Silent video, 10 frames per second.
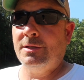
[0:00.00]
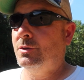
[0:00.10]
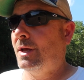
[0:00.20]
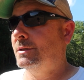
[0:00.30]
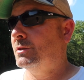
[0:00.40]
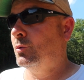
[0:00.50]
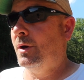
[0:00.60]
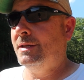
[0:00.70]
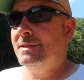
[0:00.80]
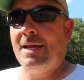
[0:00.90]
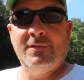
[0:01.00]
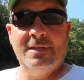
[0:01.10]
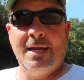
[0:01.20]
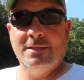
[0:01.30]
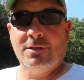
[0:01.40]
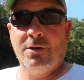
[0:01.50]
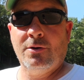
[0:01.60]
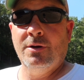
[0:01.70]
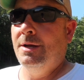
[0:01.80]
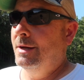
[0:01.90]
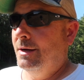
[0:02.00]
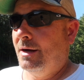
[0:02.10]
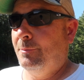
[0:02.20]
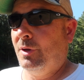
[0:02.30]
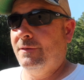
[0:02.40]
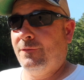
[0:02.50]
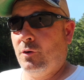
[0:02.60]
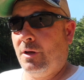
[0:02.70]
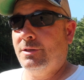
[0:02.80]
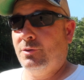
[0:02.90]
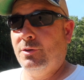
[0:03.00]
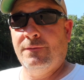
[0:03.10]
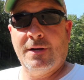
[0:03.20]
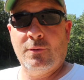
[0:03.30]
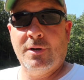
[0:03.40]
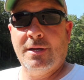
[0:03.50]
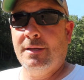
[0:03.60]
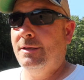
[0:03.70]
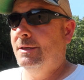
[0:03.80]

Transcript: so that's 27 days ago, I applied fertilizer to the fairway.